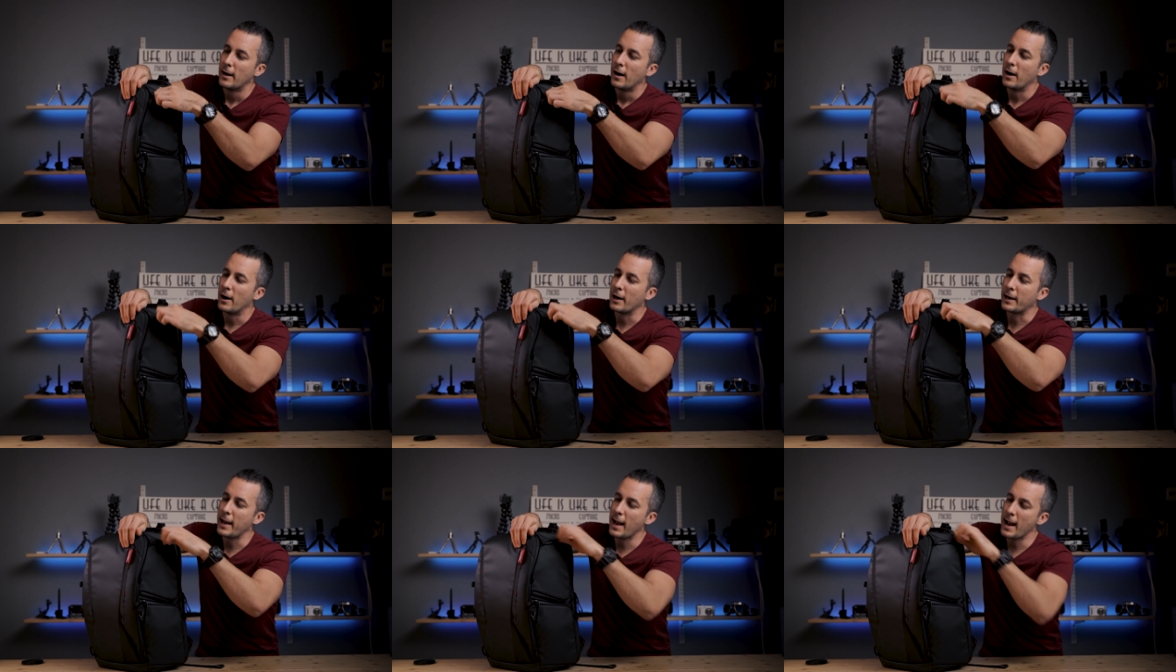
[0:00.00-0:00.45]

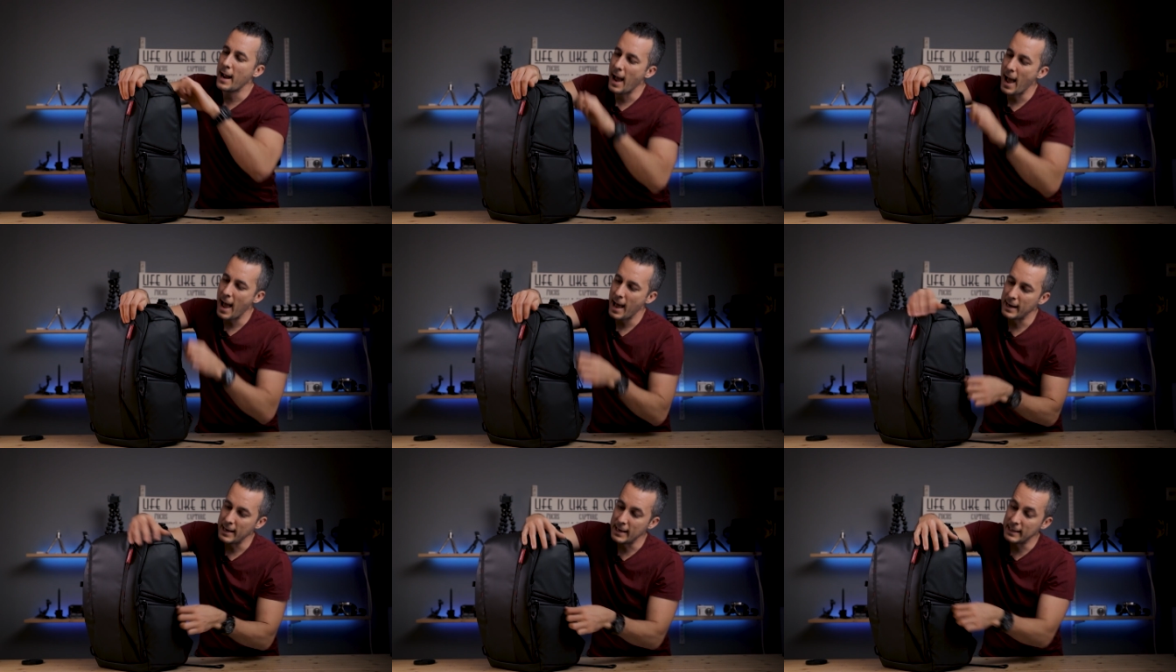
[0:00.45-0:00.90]
Okay,
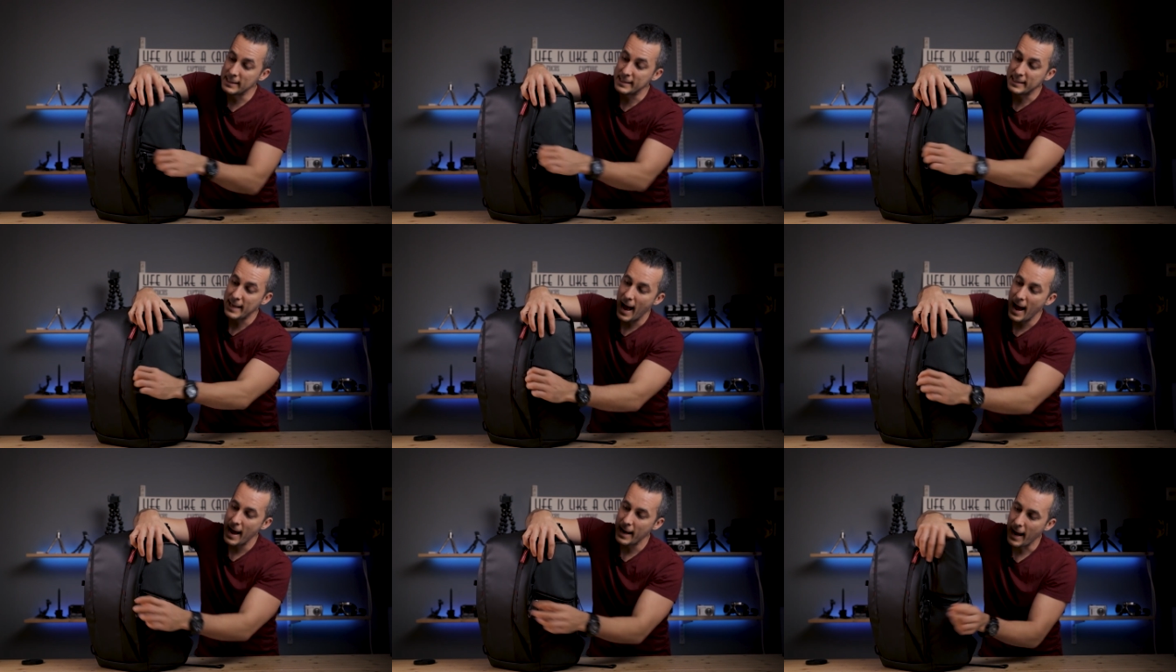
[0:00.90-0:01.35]
and
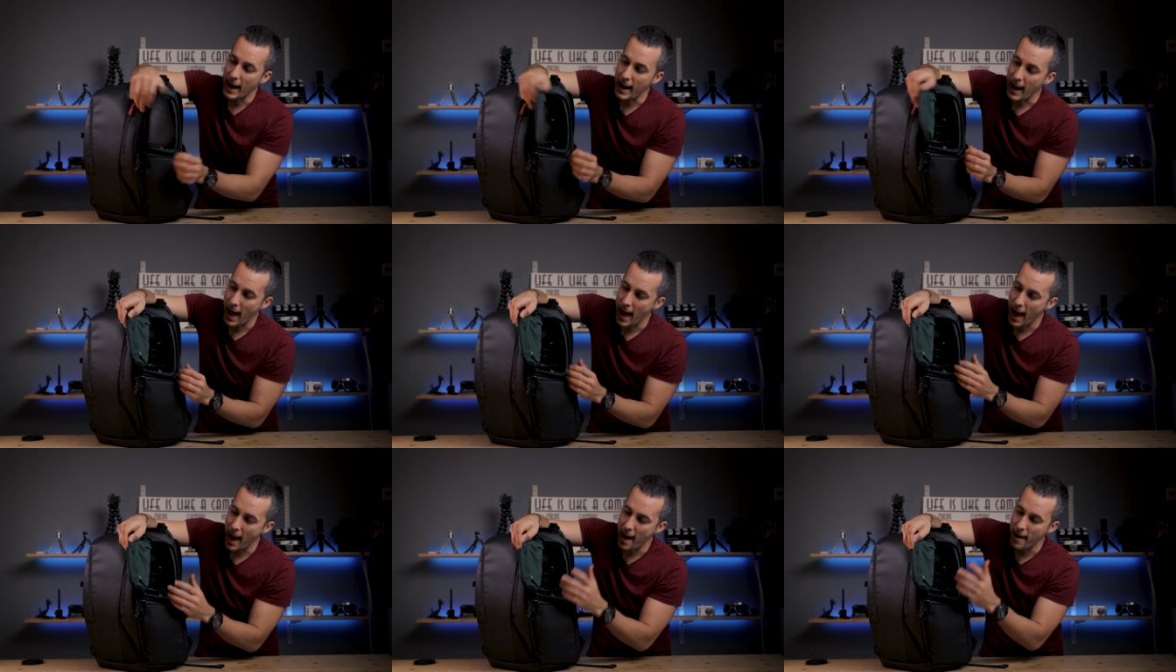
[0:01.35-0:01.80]
inside I
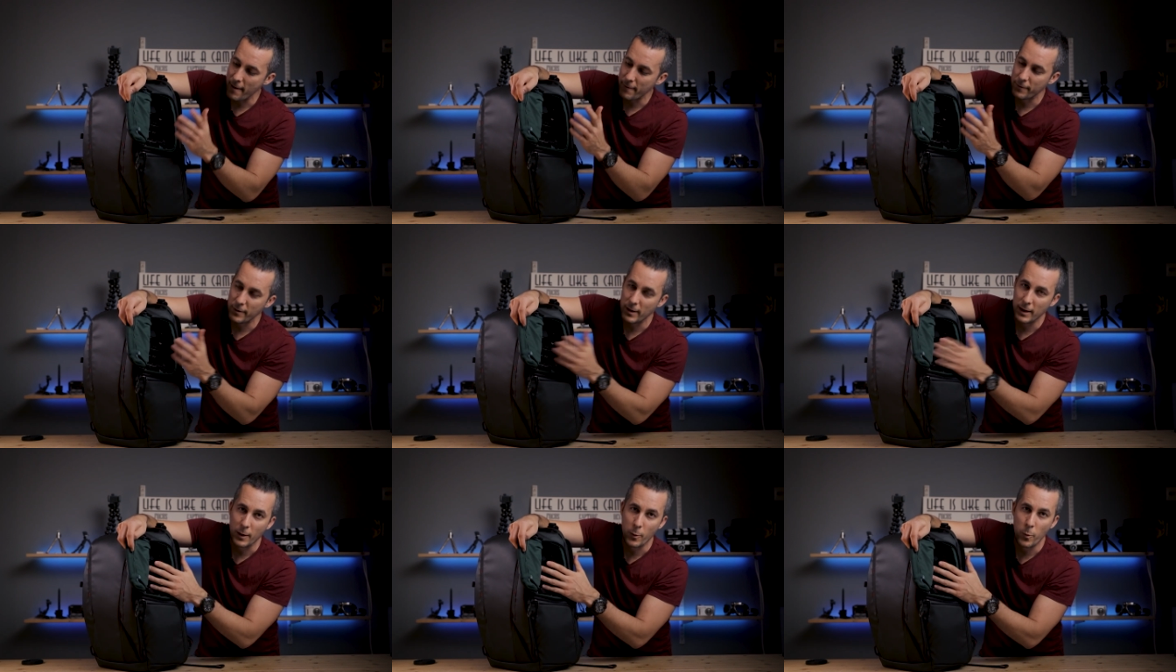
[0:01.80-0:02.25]

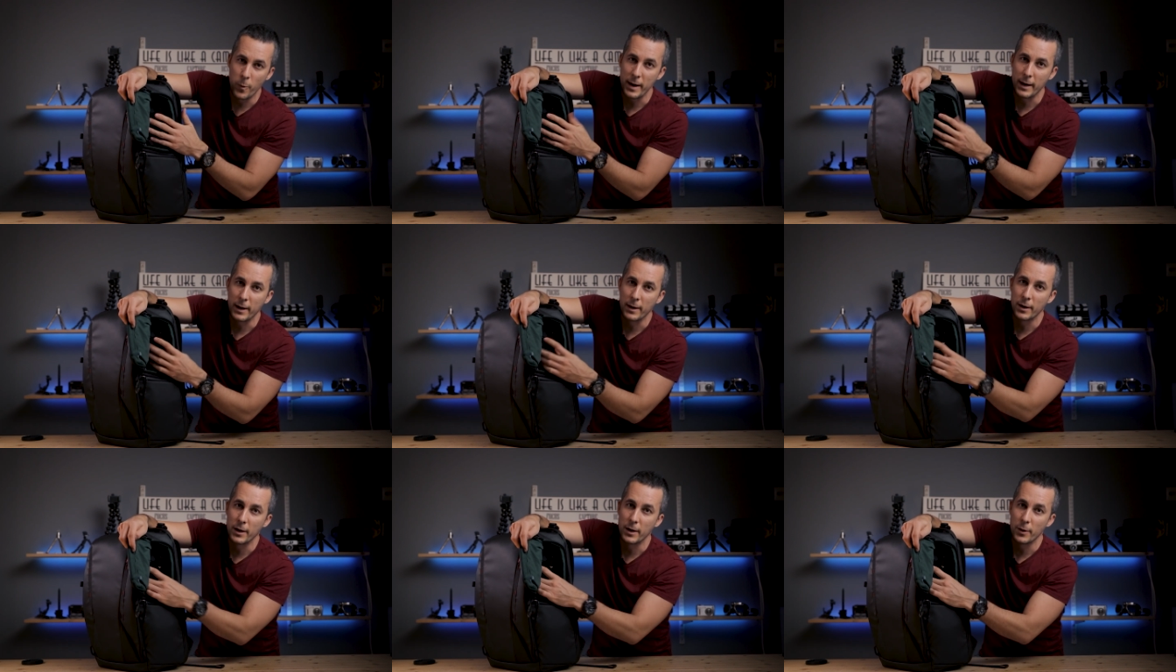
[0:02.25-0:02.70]
have a
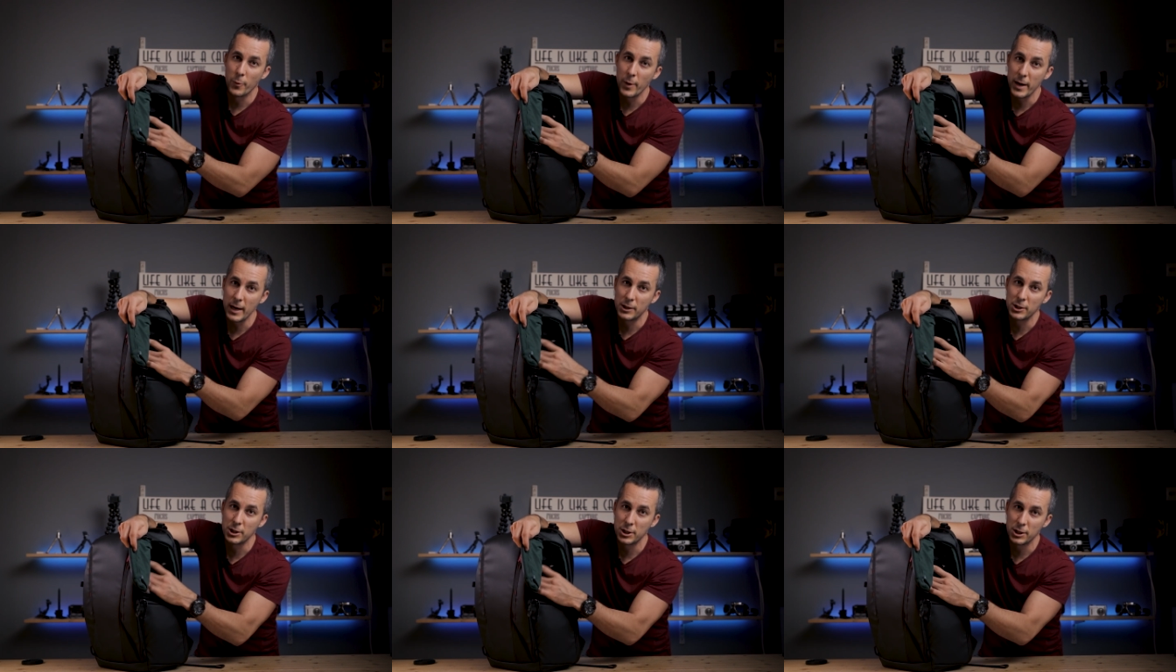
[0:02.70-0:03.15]
quick
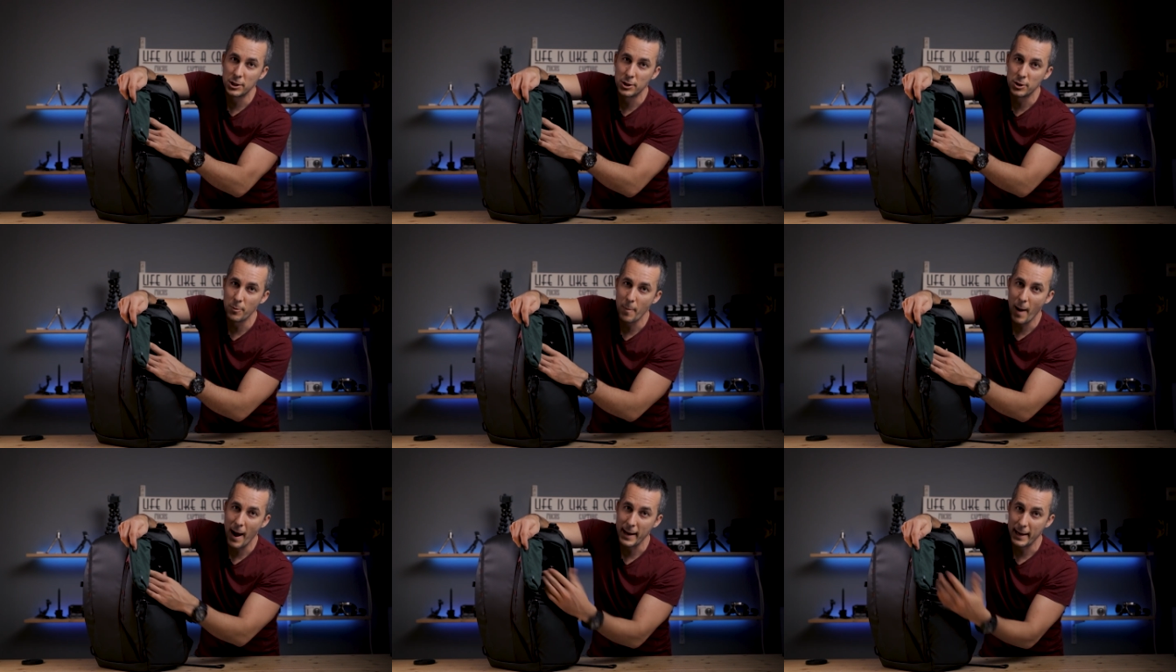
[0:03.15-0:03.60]
reach
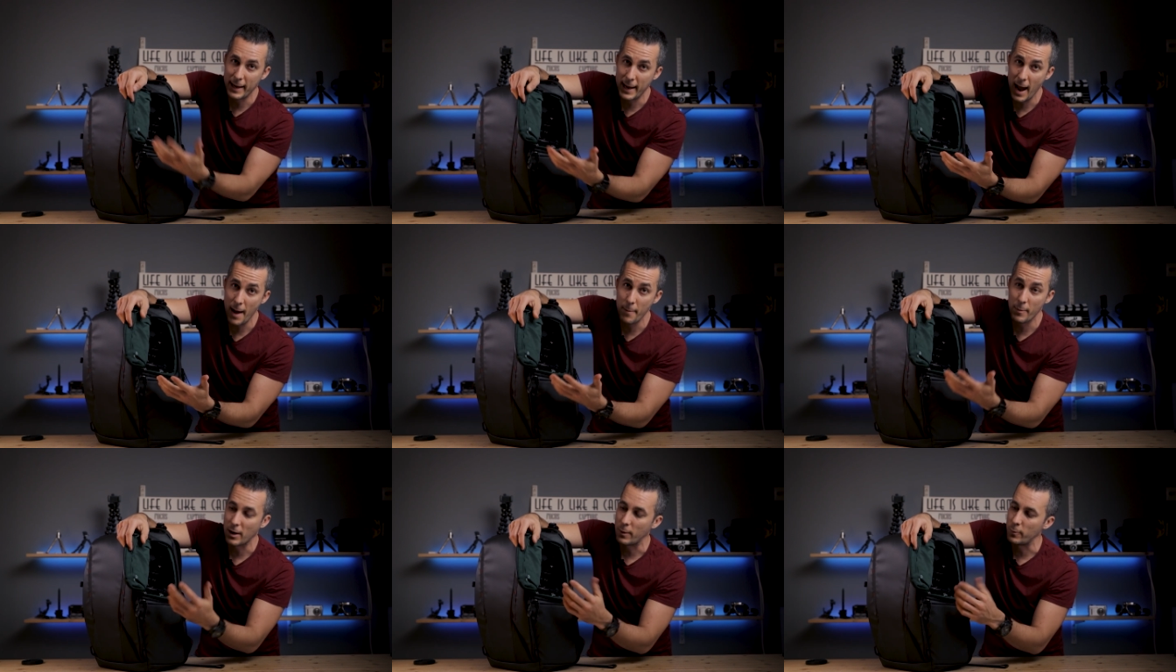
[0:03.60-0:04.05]
to my
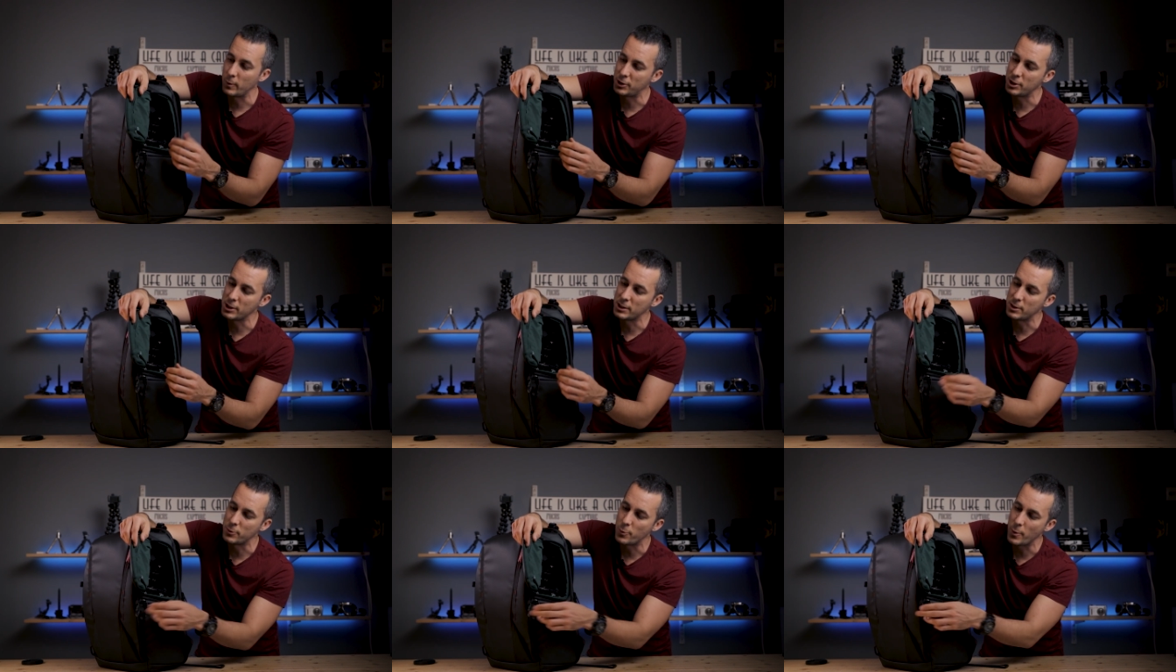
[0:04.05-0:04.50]
camera,
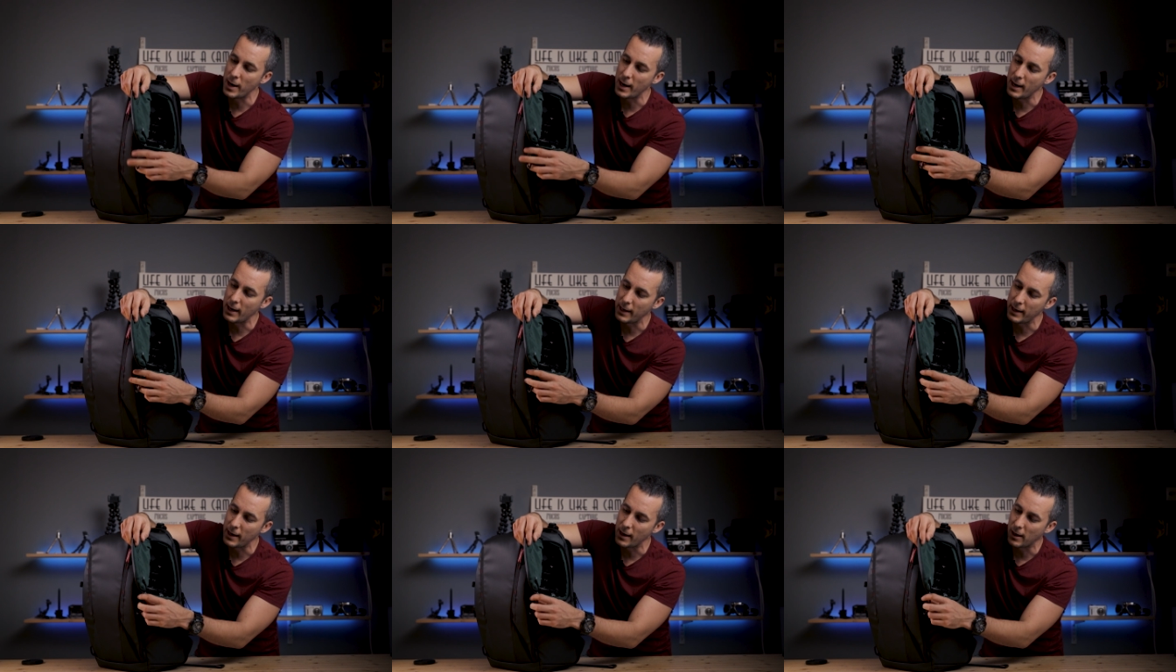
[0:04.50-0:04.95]
which is
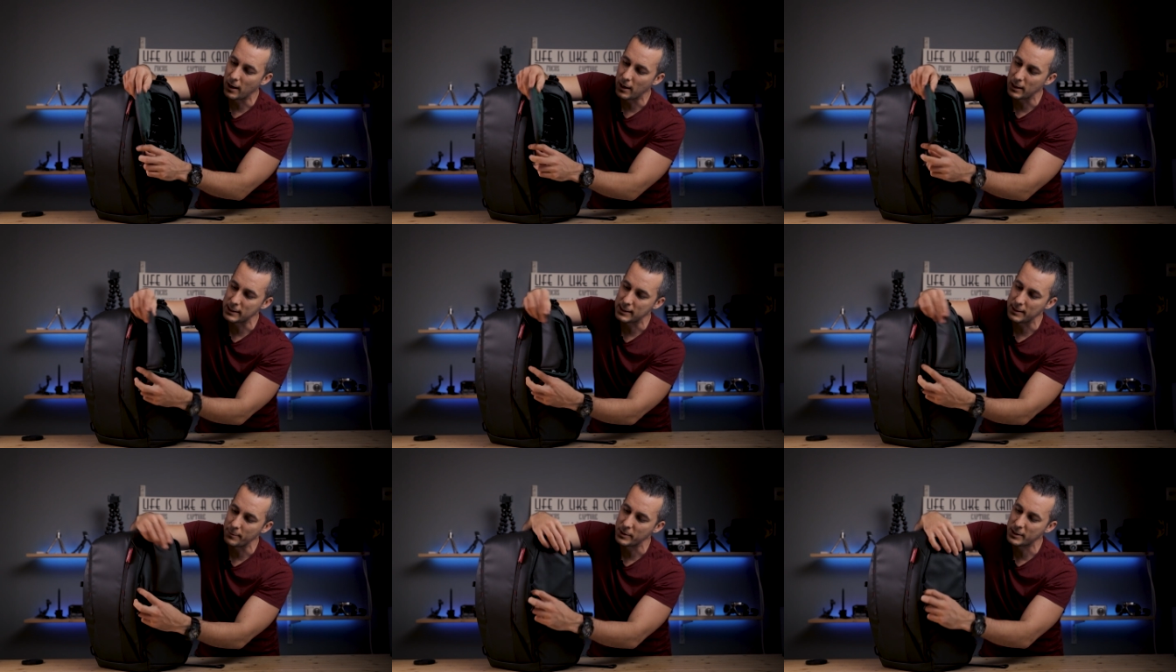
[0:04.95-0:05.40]
really
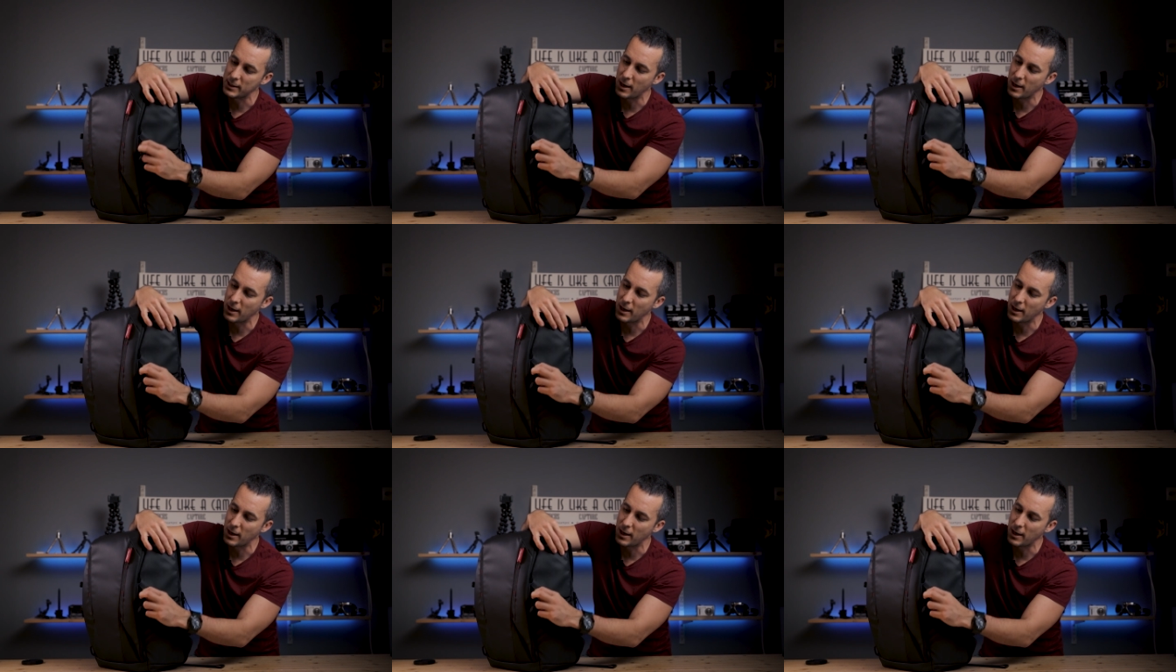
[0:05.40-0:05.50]
awesome.